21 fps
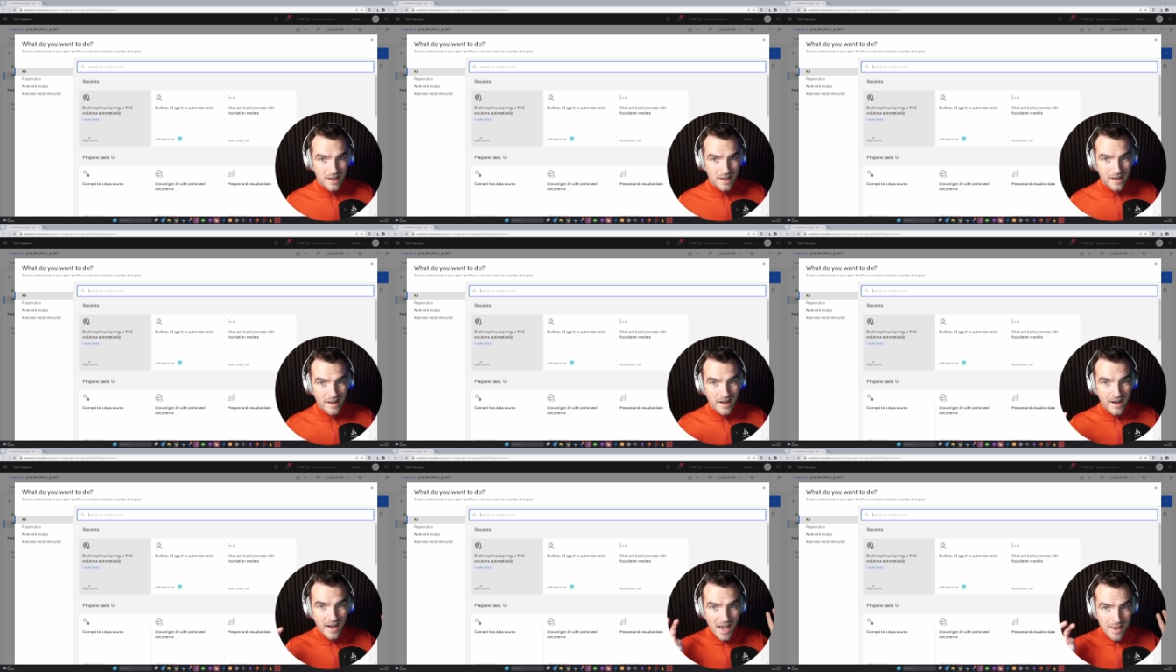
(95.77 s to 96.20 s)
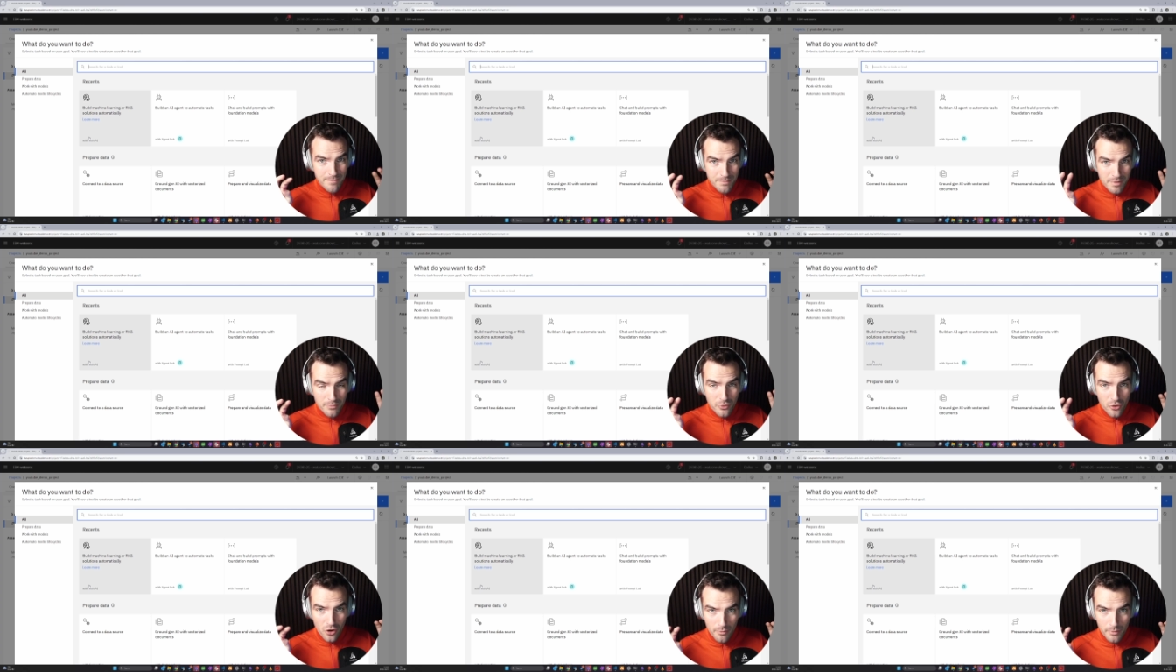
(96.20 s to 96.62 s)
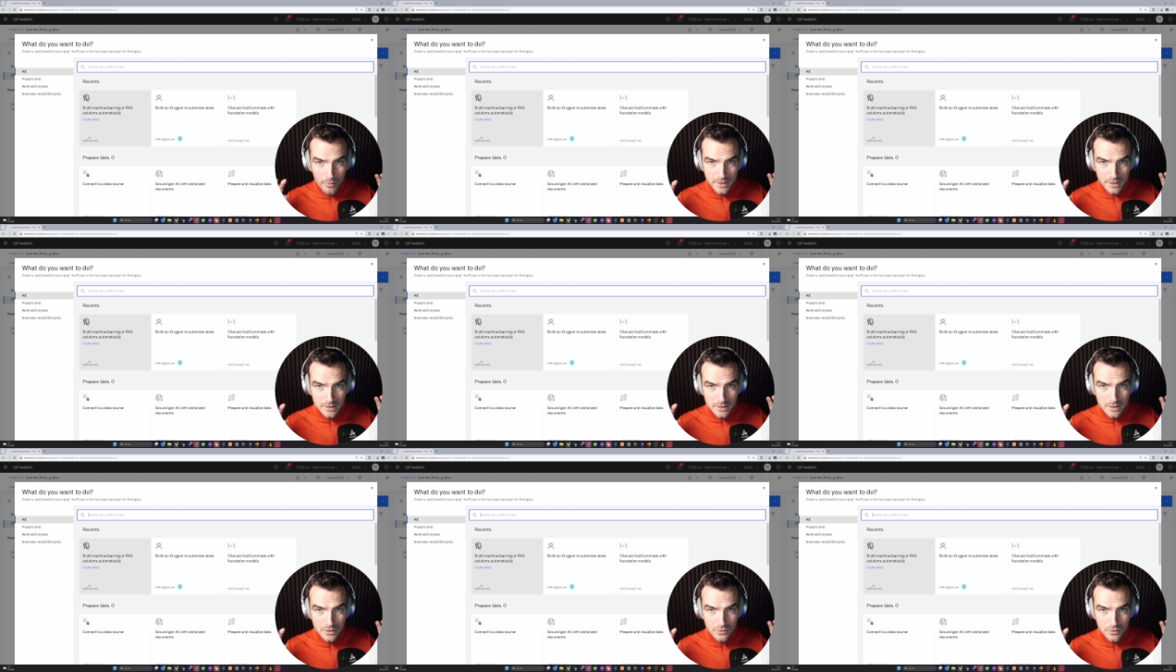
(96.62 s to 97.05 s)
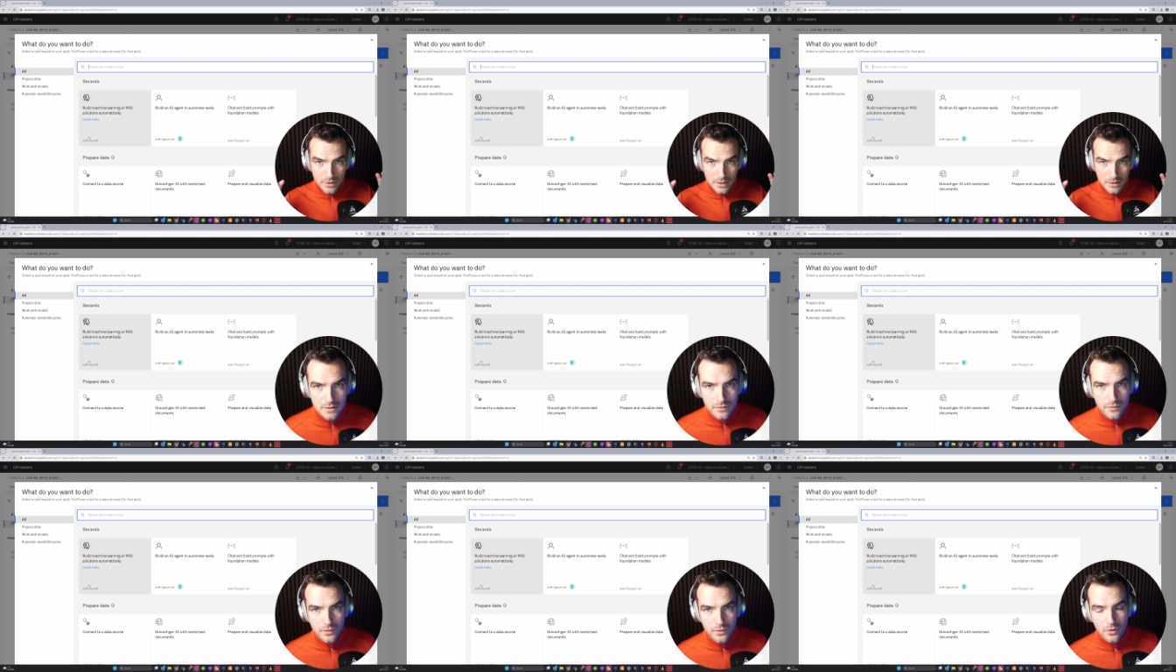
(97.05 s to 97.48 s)
hyperparameter
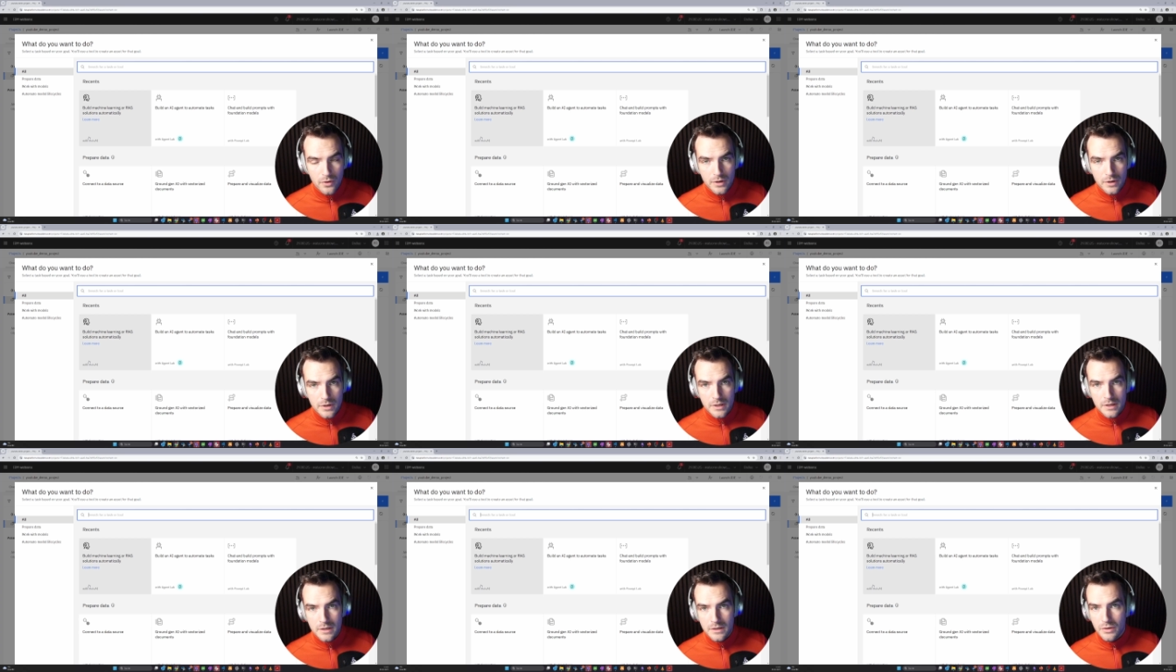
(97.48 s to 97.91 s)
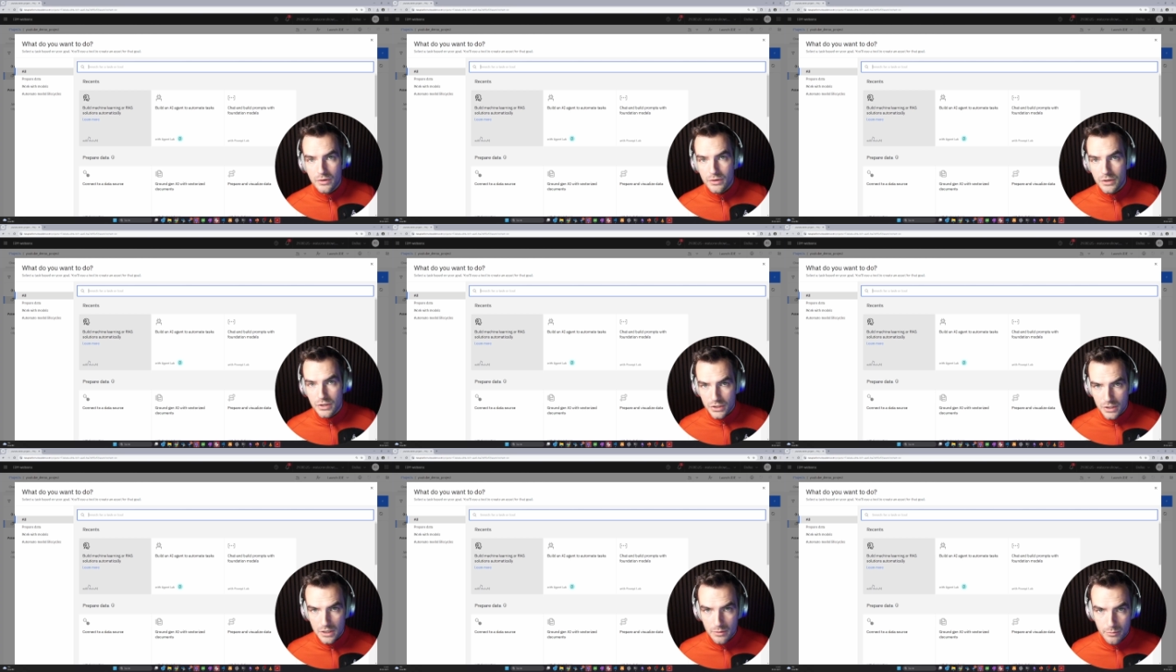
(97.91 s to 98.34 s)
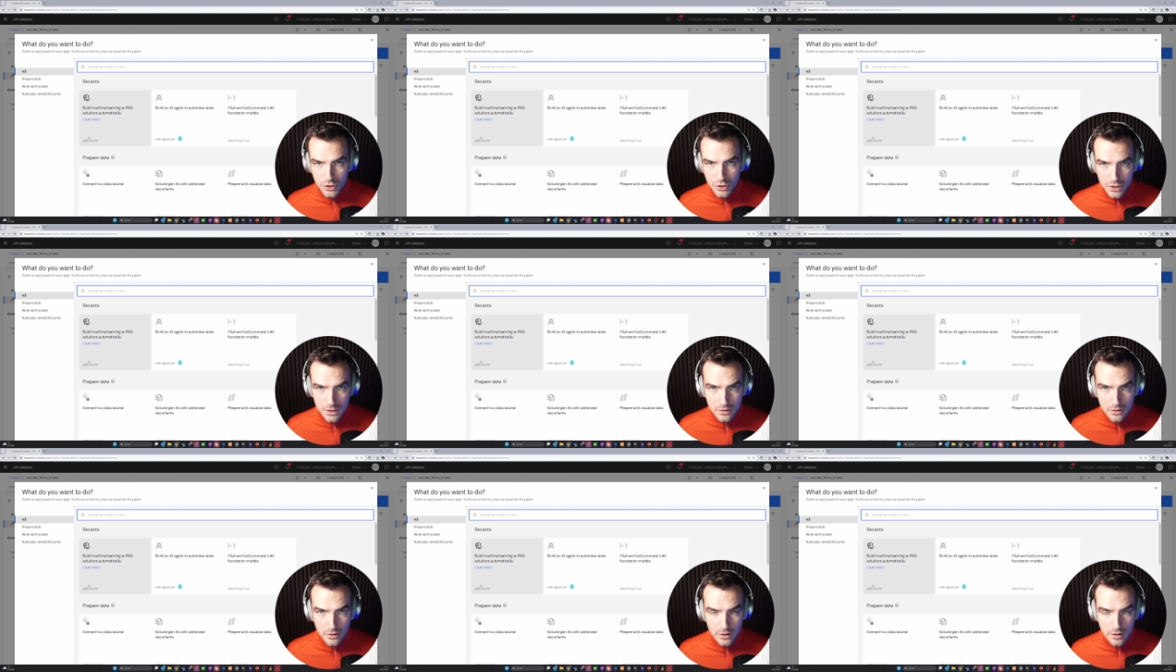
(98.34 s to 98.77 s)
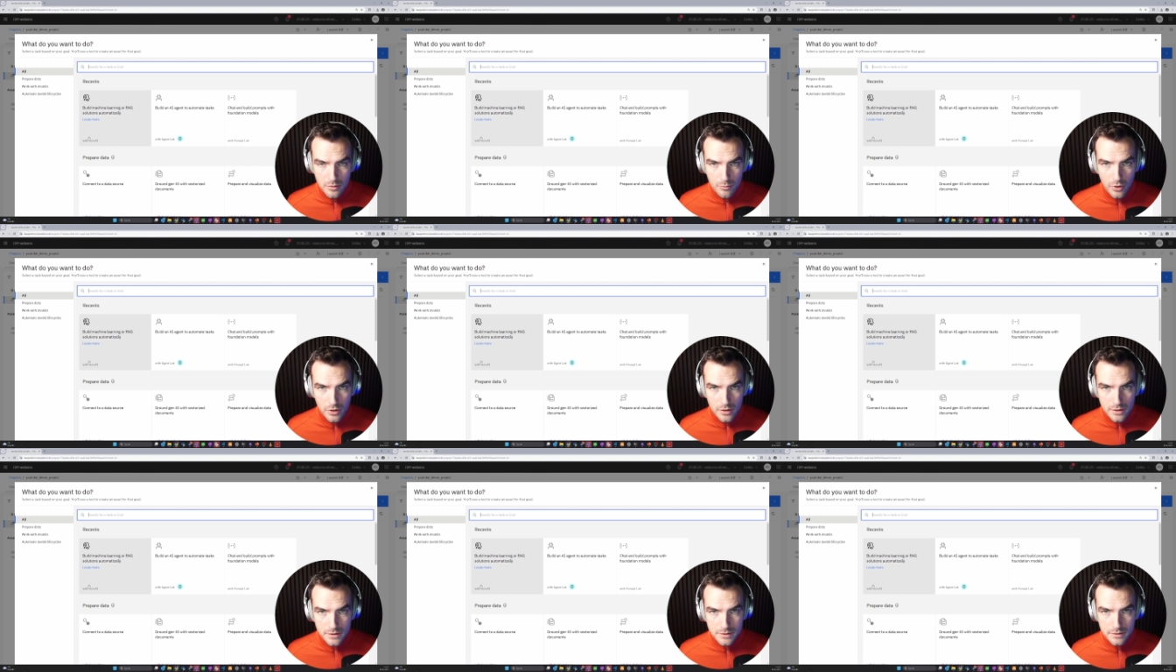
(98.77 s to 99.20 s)
tuning for traditional machine learning
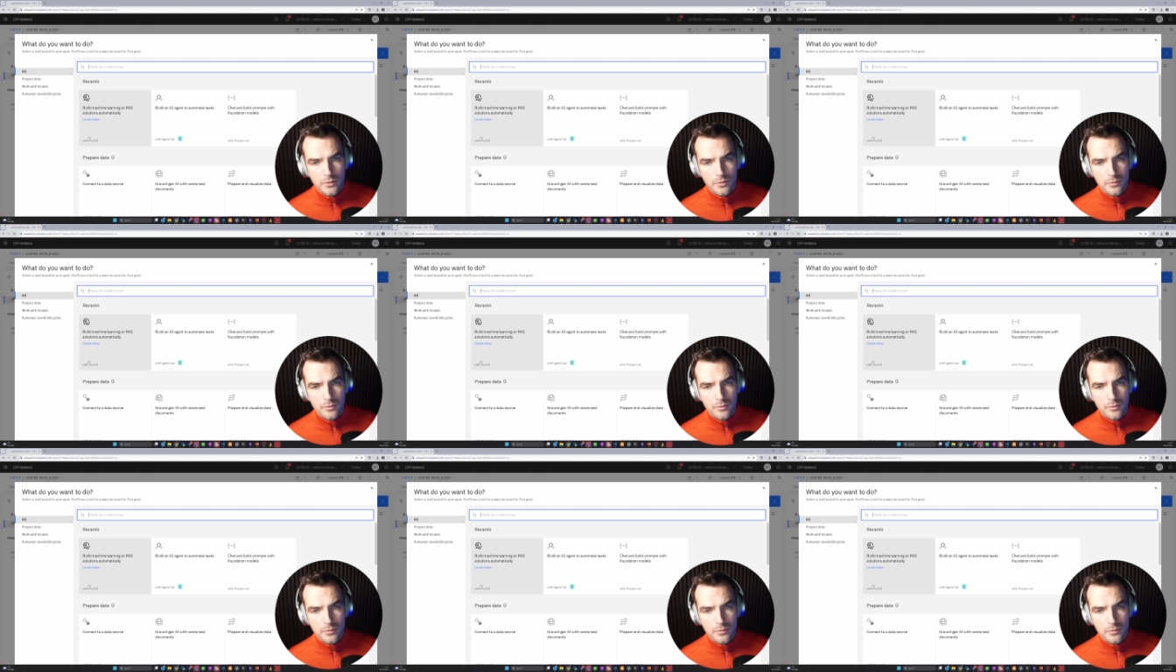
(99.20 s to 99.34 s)
models.